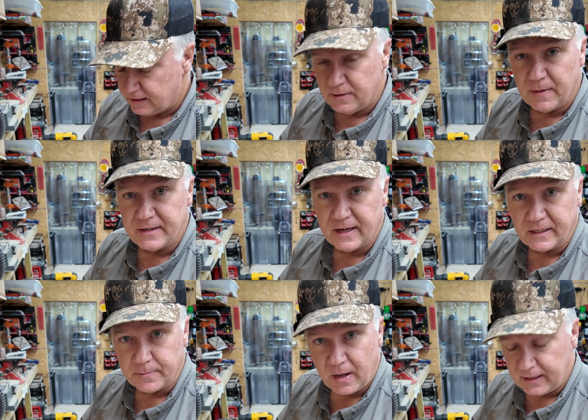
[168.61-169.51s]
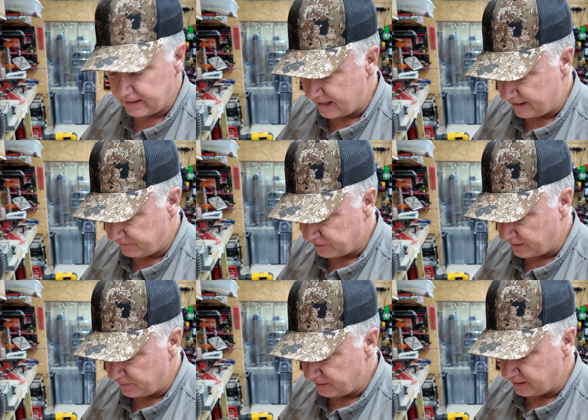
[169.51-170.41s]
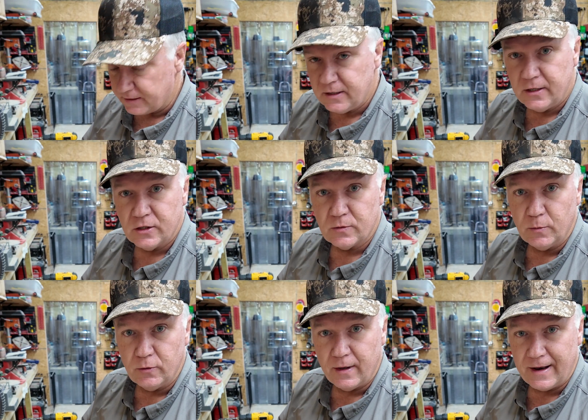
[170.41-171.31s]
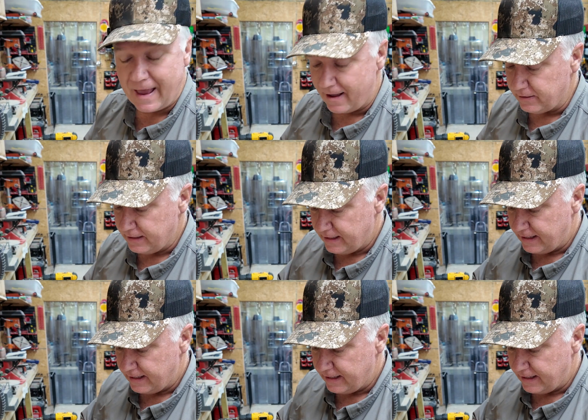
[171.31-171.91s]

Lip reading: You may take your pocket knife or something and smooth that out.